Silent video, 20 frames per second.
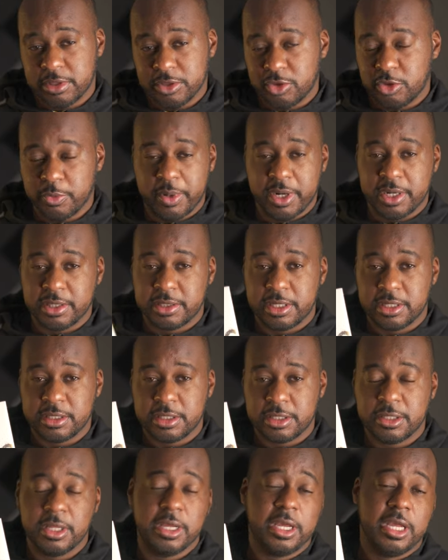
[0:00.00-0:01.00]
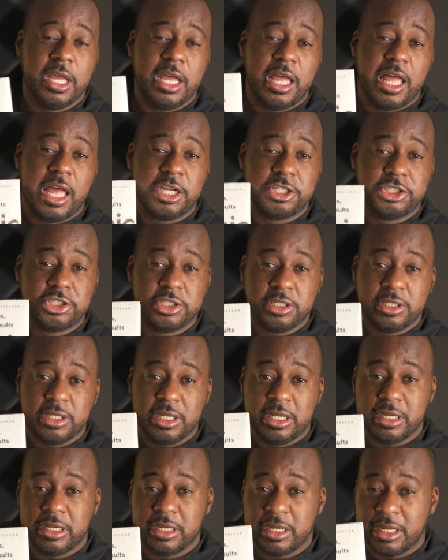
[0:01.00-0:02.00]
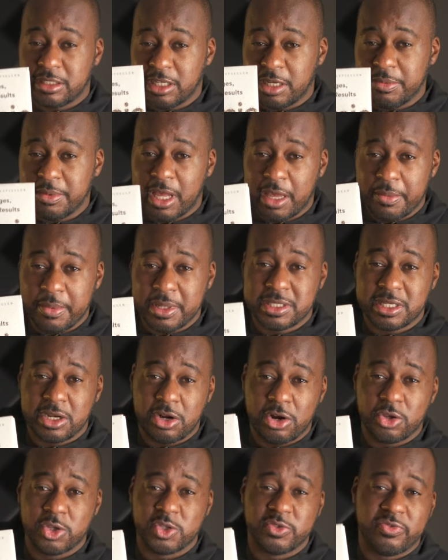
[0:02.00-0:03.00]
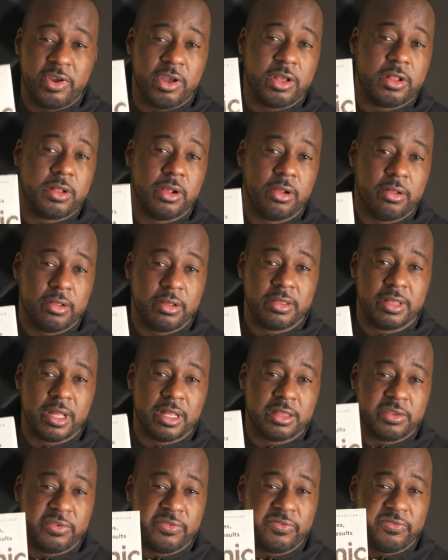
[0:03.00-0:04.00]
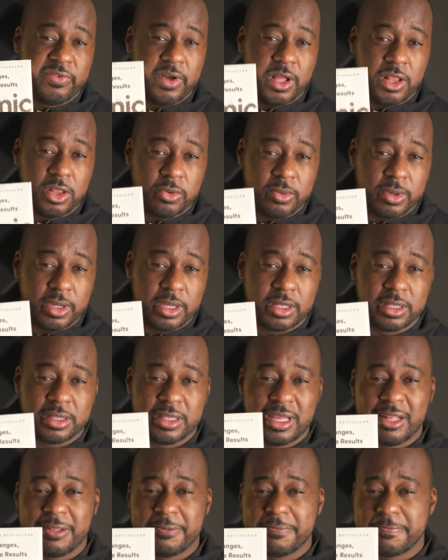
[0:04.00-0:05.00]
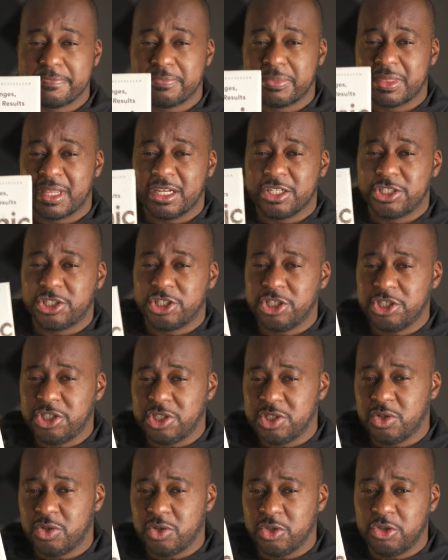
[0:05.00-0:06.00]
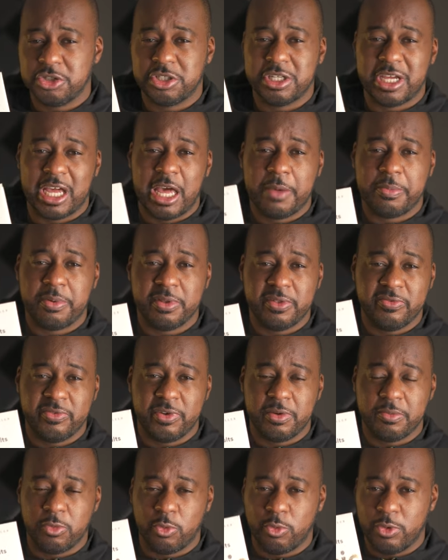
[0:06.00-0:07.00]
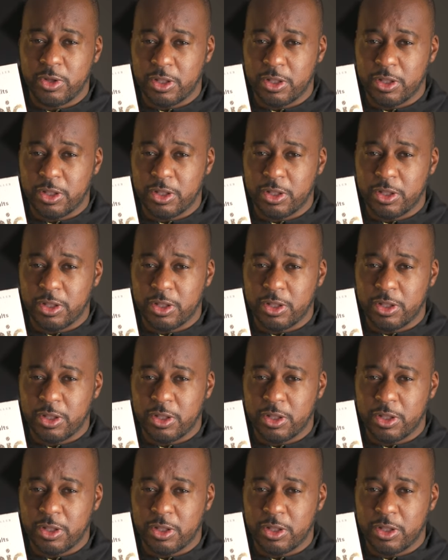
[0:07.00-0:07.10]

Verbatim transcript: No pun intended. Actually, Atomic Habits argues very clearly that the following, that changes don't usually happen from